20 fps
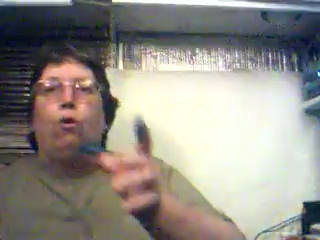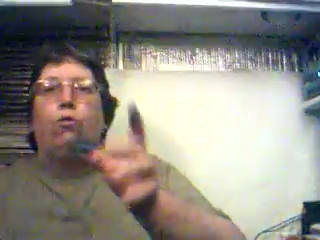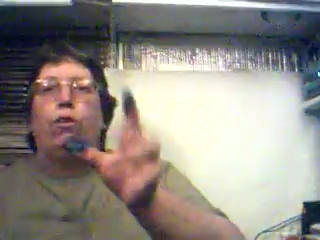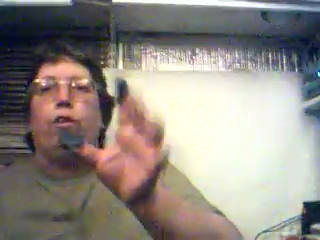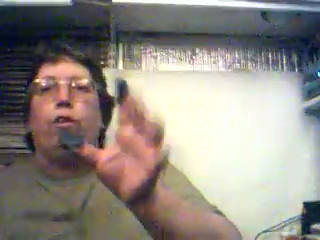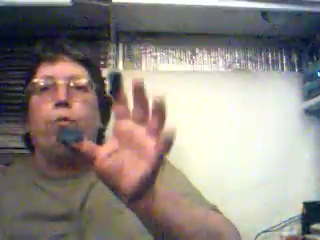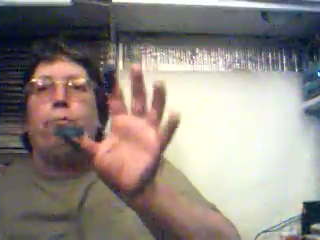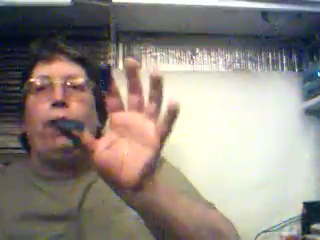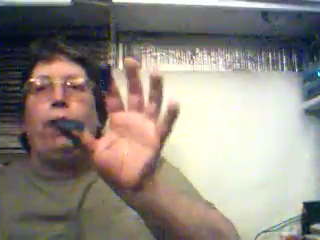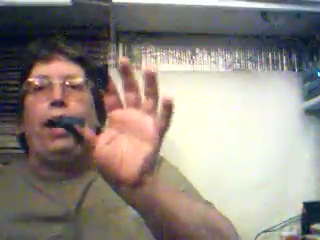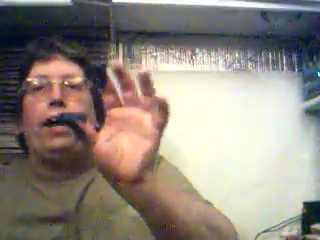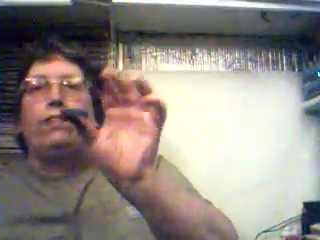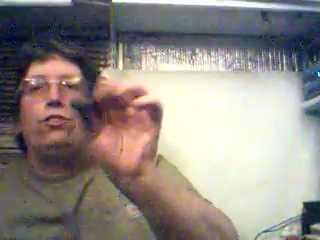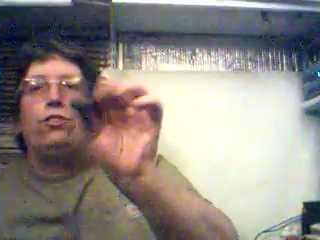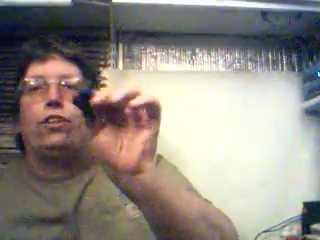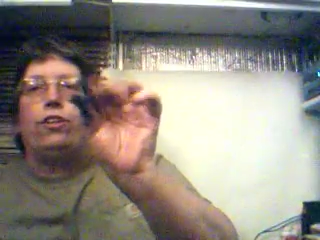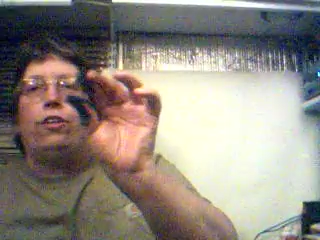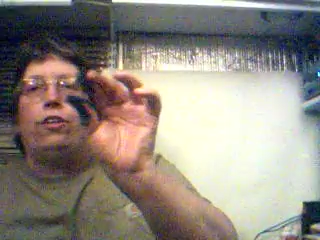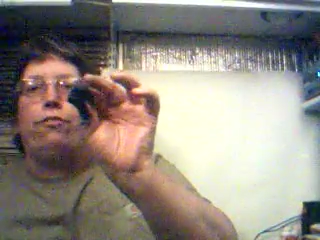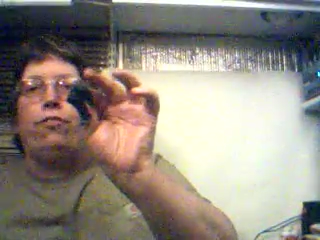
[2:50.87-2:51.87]
the pads
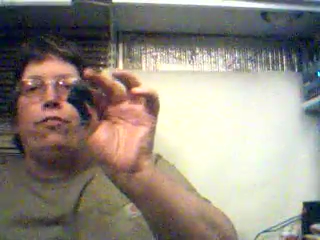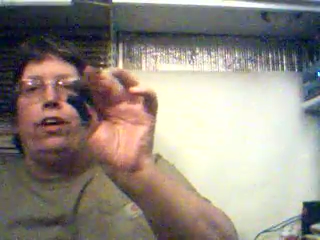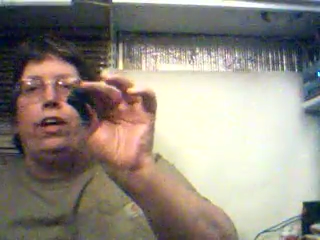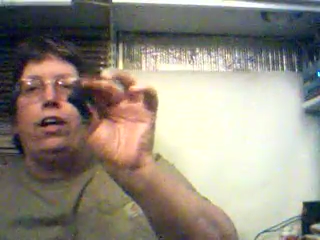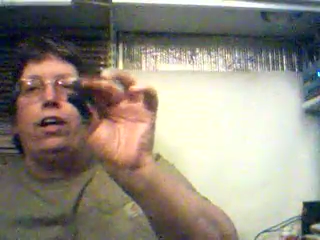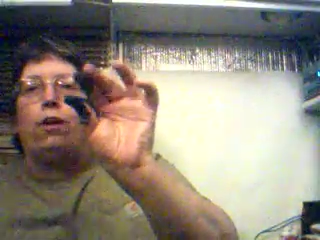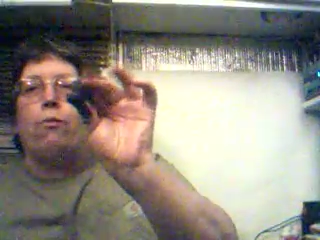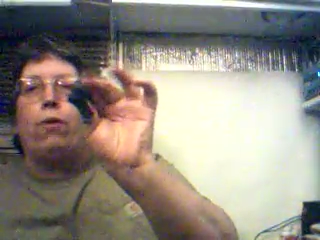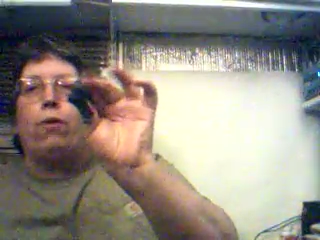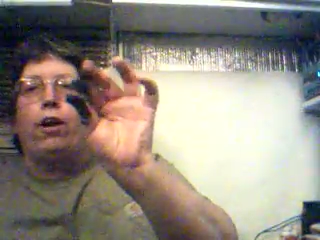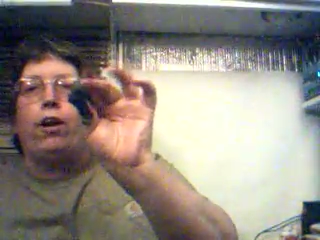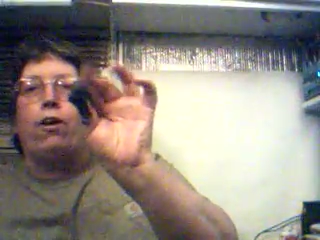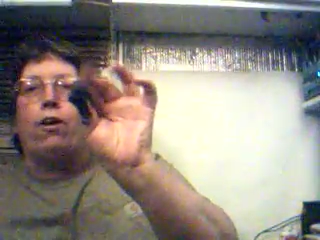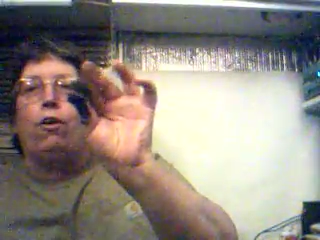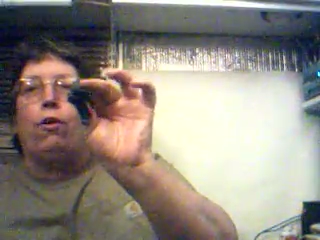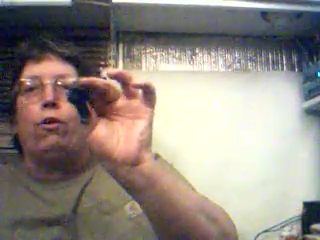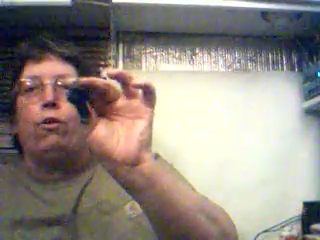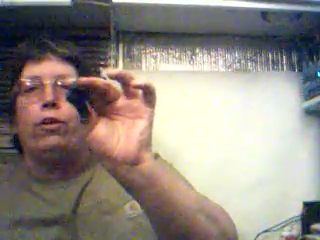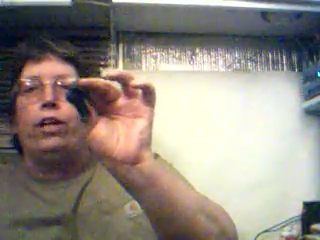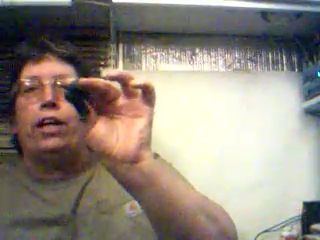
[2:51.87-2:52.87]
on your finger where you're
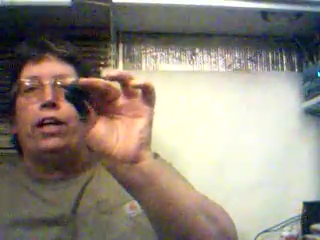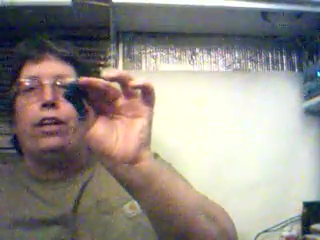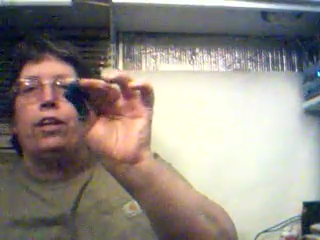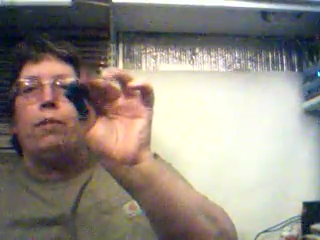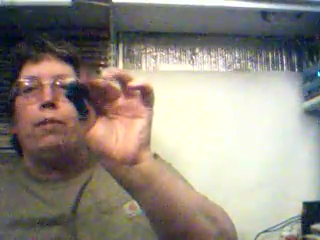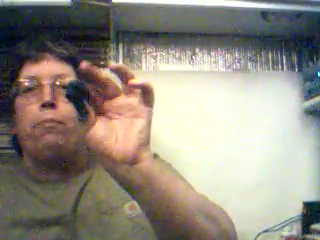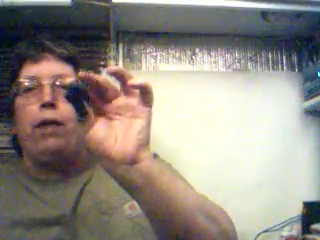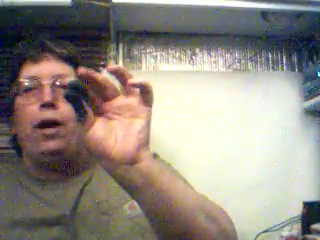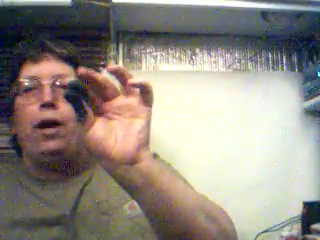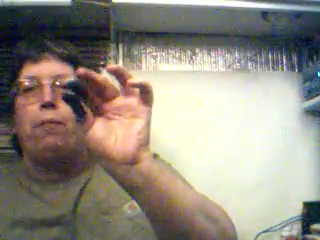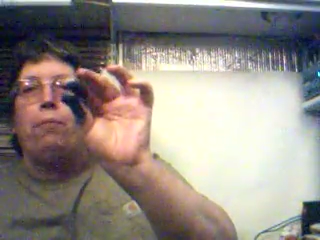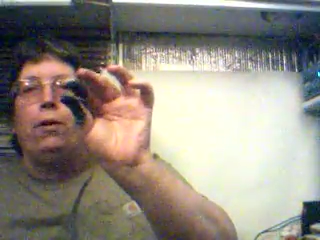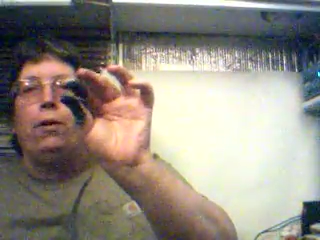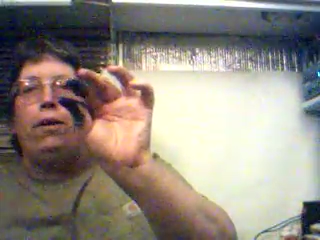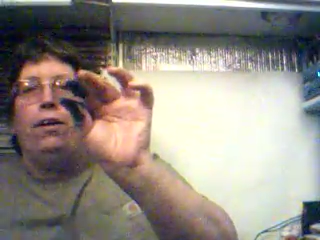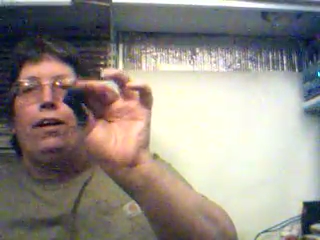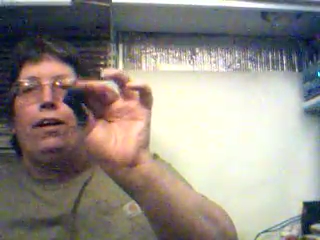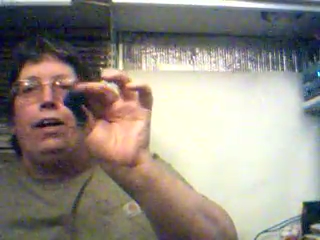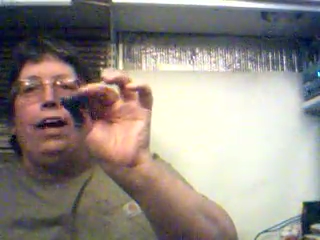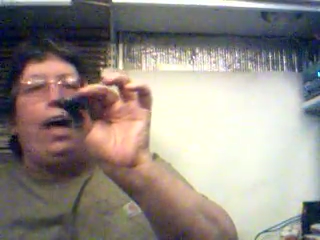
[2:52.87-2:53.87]
holding the paper,